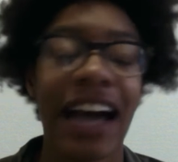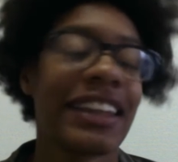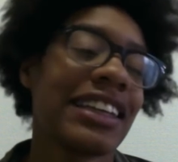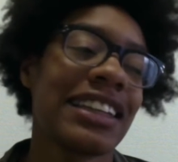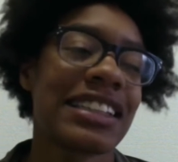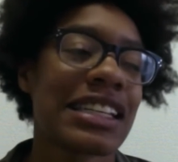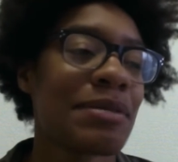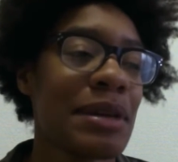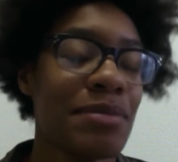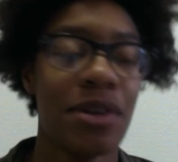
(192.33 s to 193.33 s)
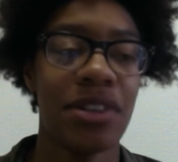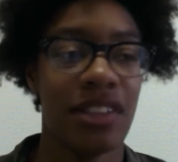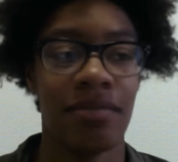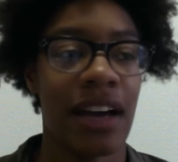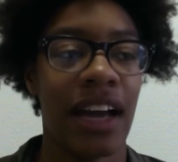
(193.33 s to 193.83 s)
I think that's gonna be most
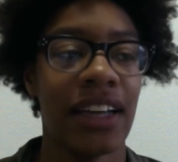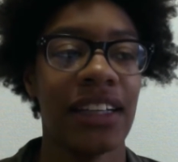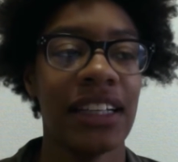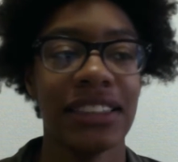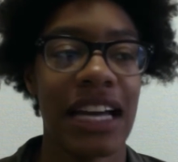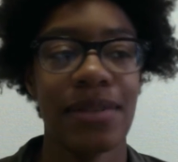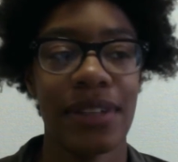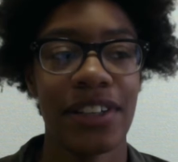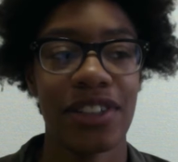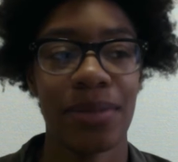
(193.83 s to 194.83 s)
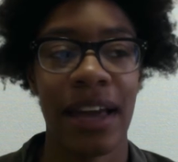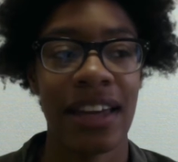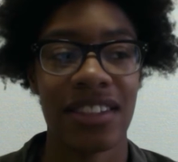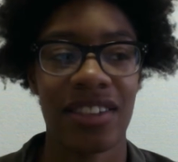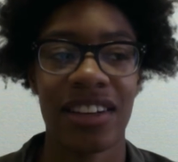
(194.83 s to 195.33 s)
of my time here in Japan
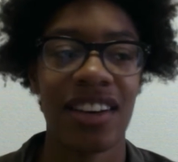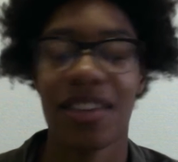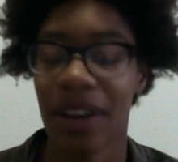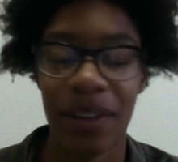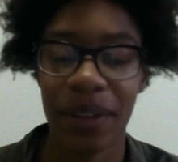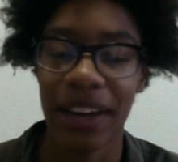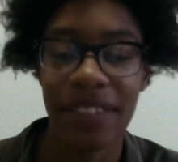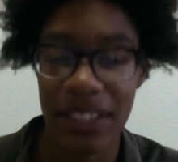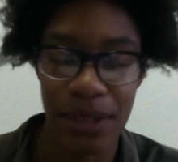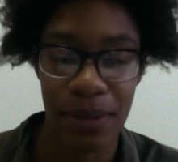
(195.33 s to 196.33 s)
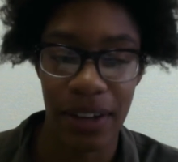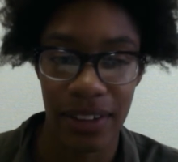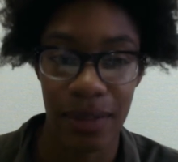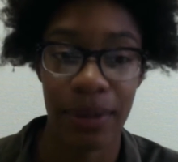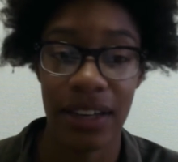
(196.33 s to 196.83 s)
is going, oh, why don't we have these in
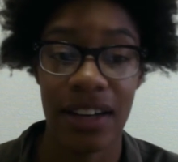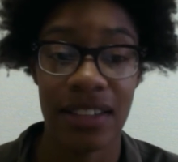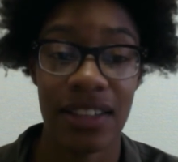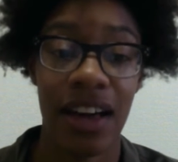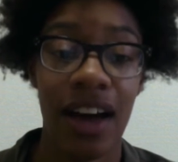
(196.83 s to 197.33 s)
America? Because